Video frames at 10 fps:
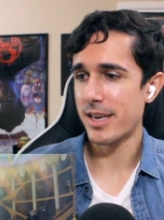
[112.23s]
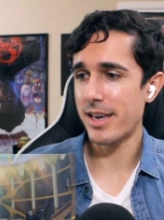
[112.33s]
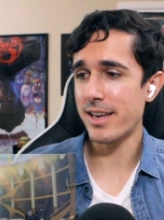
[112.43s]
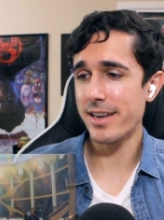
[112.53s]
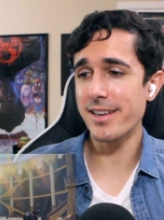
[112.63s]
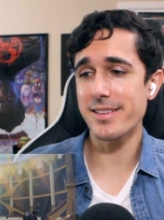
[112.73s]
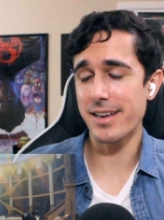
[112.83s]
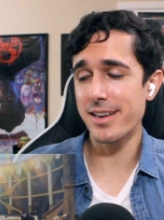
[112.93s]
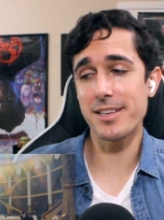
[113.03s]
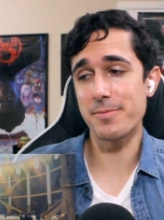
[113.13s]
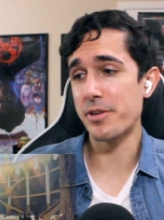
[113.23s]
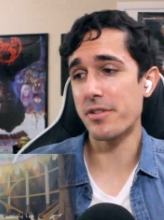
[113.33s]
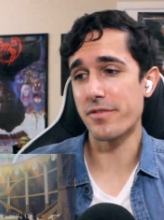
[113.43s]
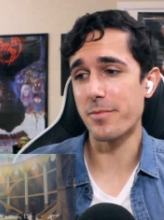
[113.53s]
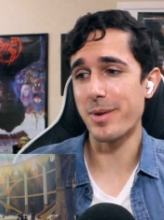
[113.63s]
It is it is
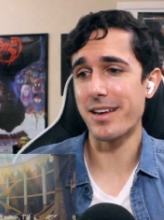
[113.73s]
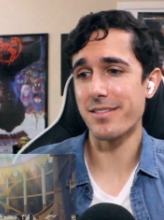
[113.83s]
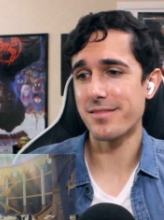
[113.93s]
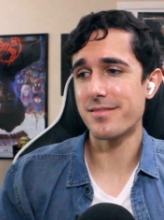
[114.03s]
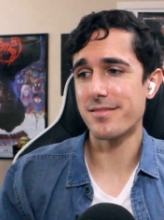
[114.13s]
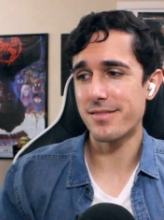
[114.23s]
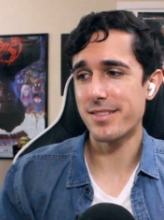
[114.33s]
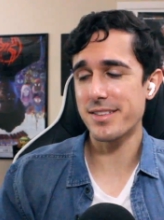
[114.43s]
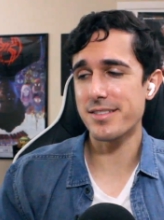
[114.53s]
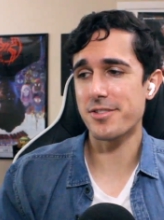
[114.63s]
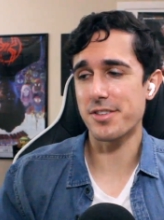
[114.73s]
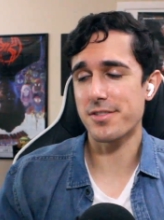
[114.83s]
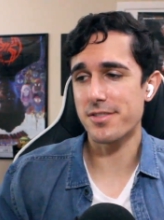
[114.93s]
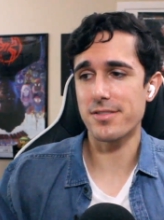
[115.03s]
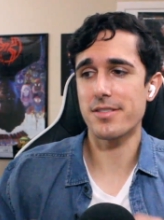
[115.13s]
beautiful, man. This is
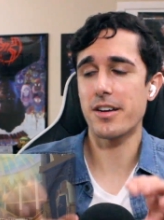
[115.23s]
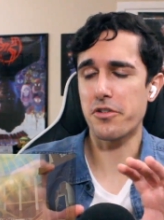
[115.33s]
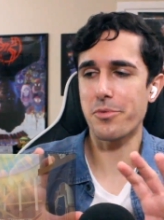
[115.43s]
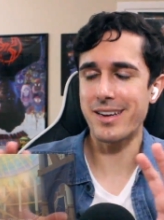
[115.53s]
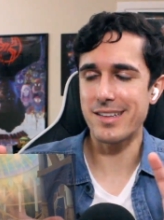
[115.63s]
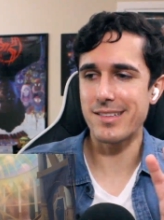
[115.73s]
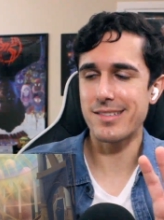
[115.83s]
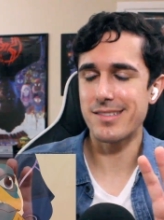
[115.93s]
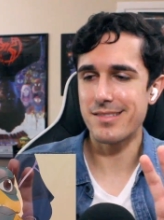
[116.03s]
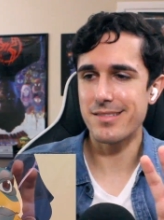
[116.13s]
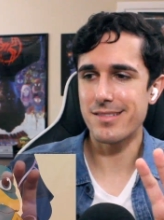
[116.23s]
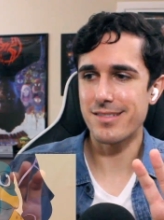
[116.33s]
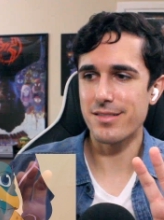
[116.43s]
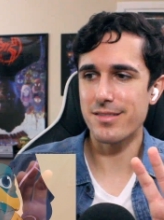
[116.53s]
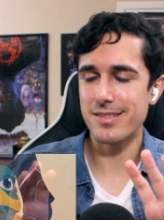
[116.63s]
just a great
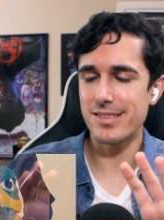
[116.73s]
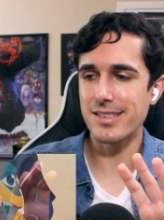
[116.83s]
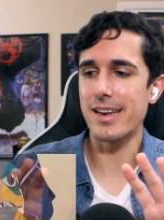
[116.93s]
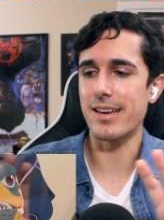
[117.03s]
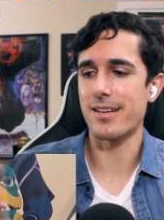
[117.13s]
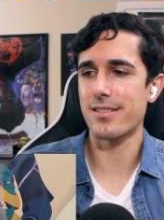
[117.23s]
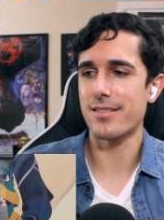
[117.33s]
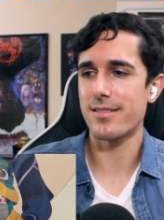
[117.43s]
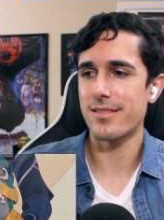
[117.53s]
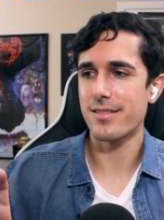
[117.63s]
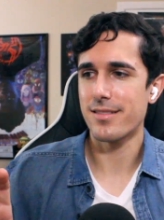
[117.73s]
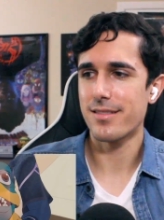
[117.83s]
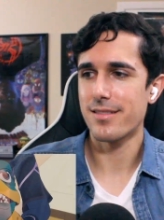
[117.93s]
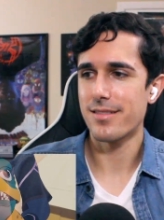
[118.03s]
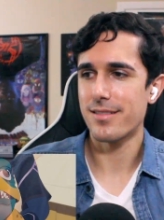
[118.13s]
setting.
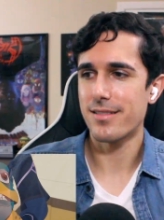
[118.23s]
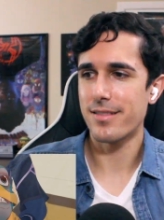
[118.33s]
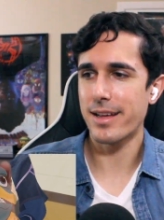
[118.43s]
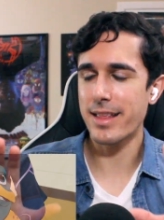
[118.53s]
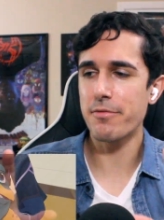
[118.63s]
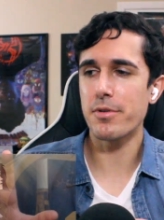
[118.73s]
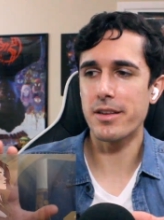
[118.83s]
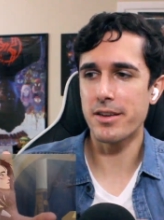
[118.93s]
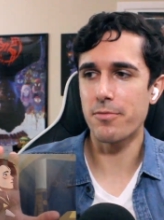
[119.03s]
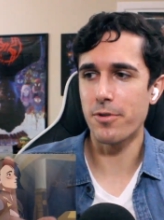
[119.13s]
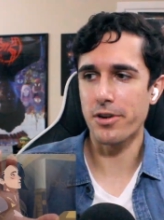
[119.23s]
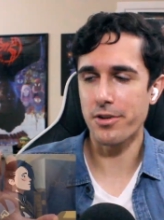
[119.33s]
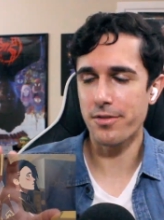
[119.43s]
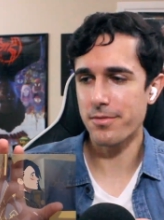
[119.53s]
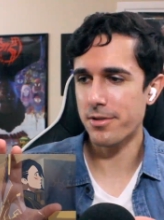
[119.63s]
Like they really did work.
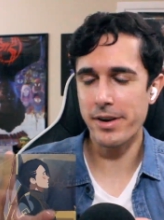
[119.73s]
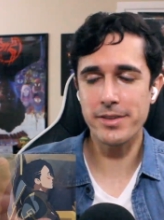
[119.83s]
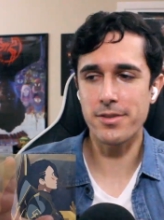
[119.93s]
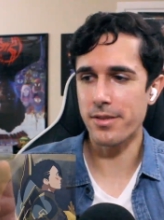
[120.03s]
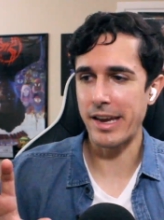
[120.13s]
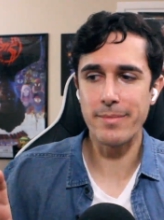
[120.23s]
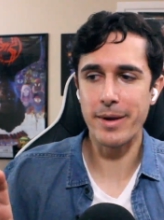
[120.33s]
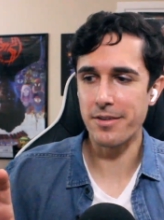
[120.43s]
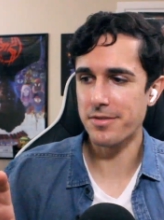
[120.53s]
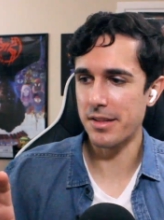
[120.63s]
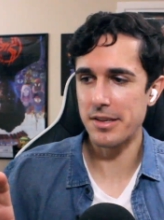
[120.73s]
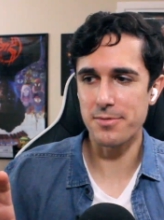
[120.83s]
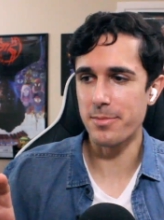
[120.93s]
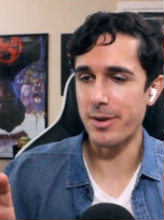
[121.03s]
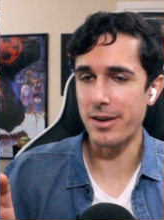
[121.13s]
Congrats to all the animators on this
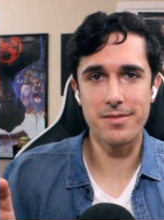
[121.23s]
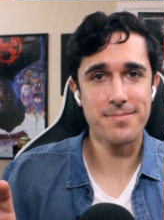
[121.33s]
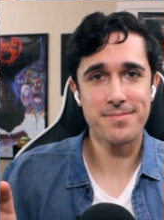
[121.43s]
one, man.